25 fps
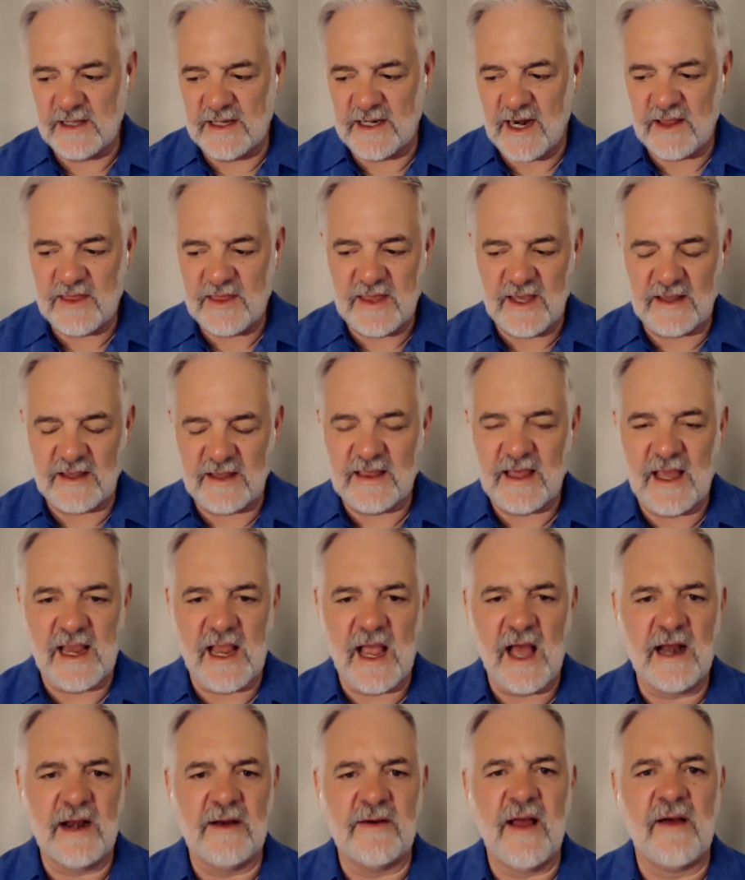And I think they
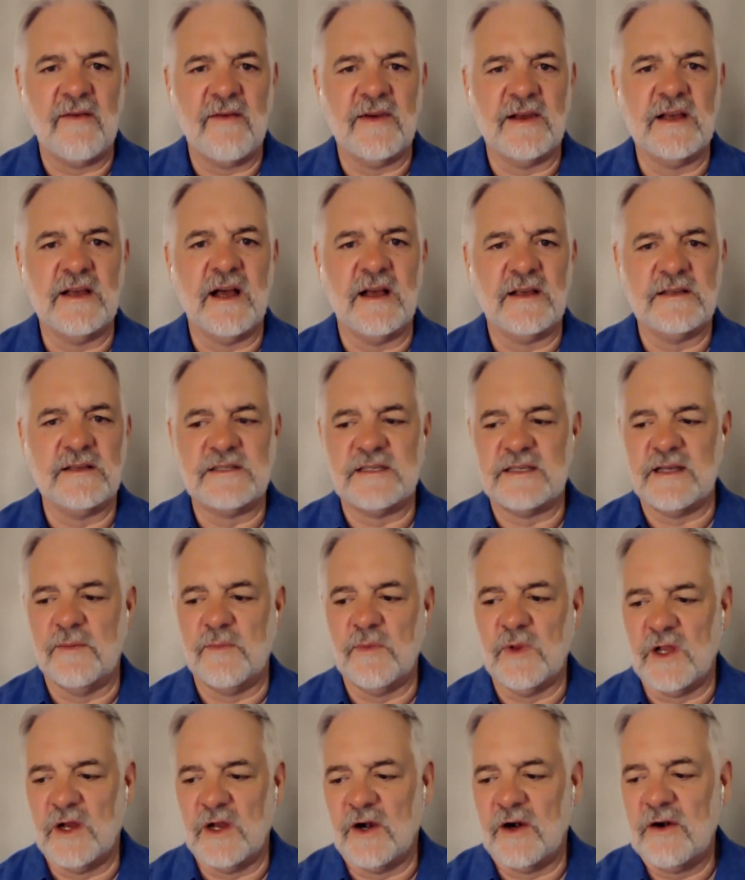kind of have a
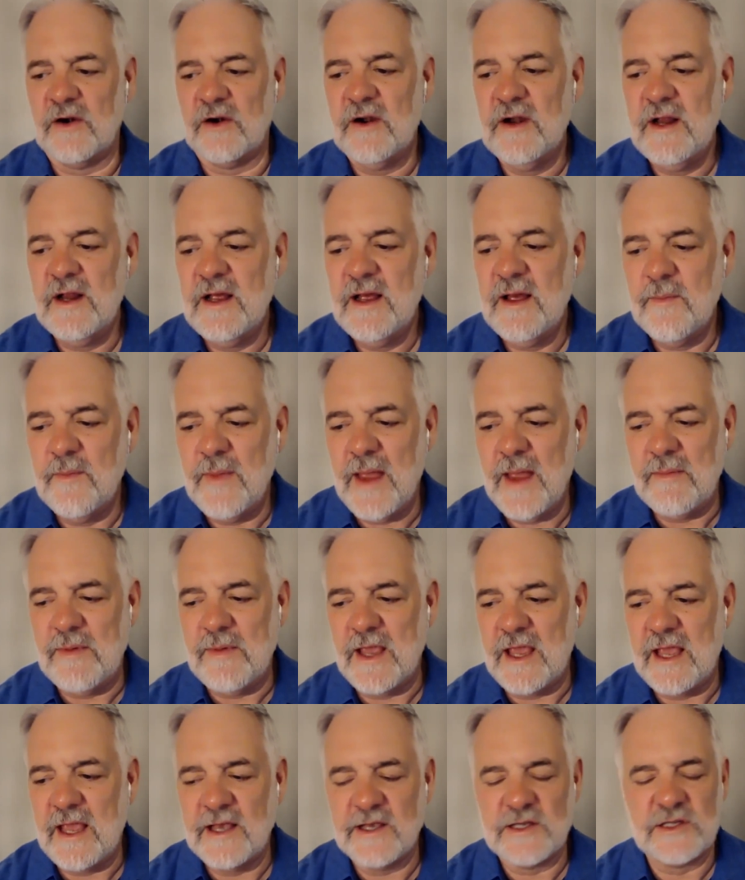similar
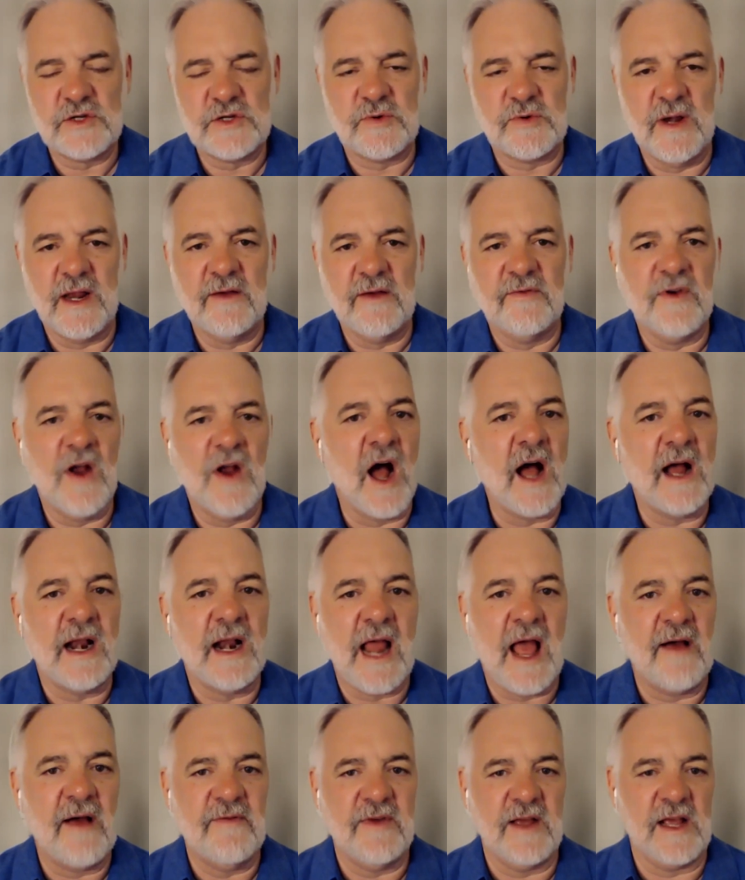maybe history of not
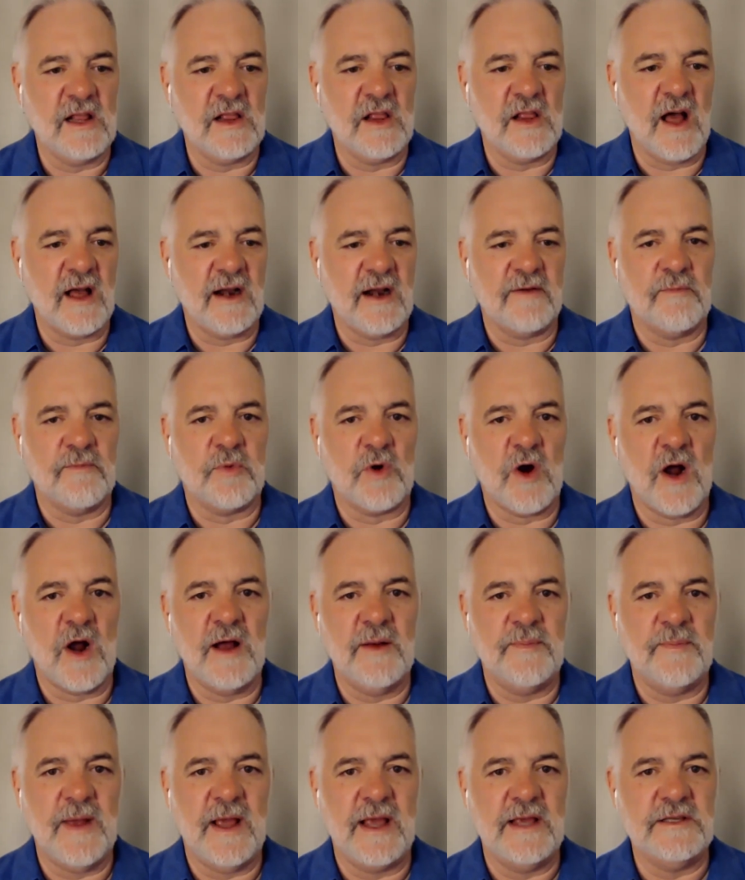having a lot of
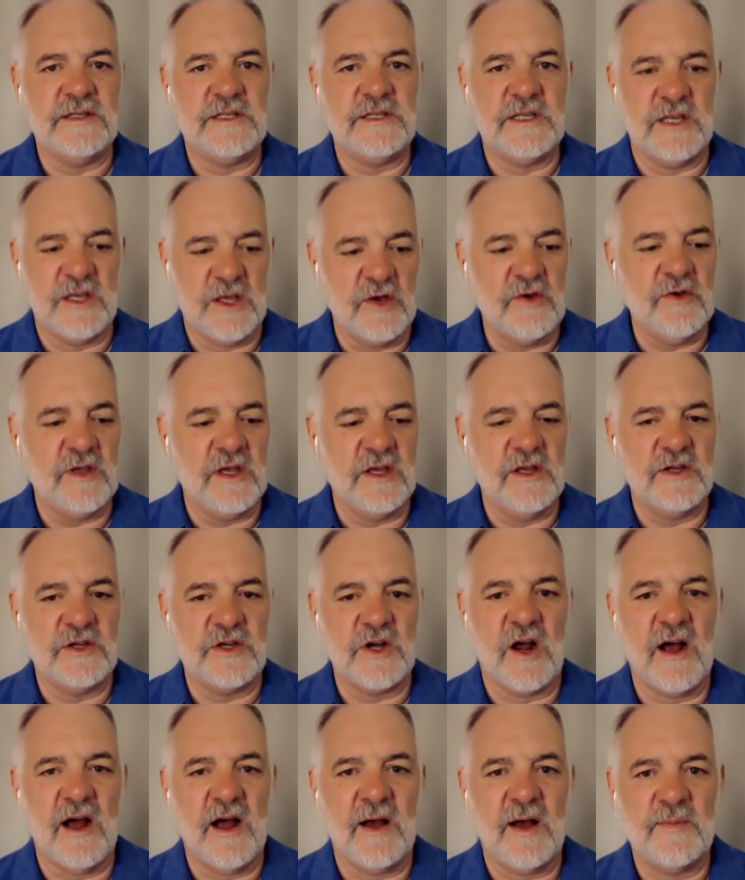broad-based union
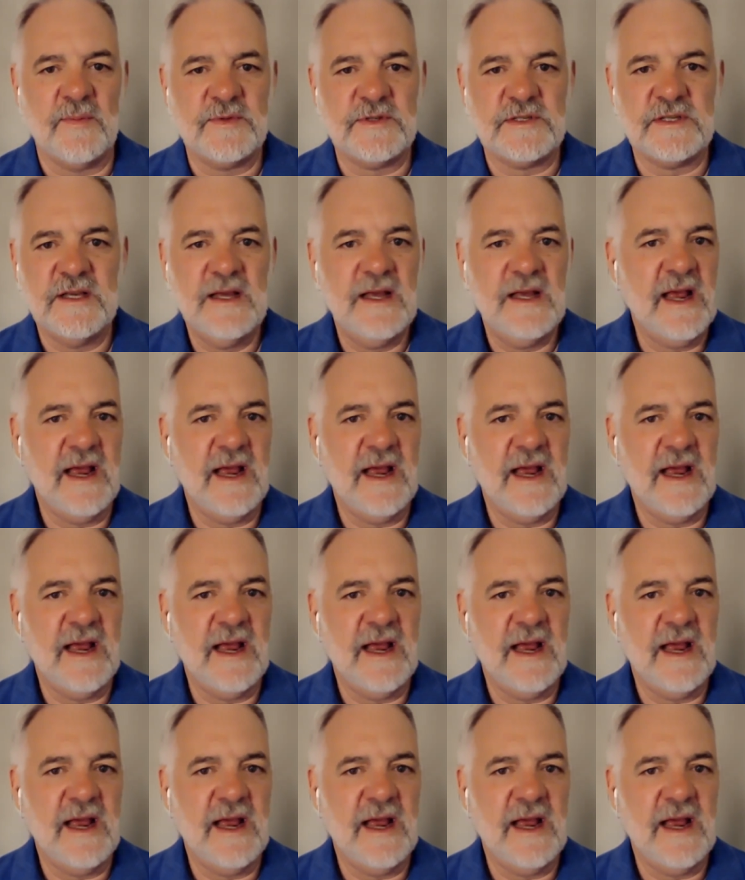jobs,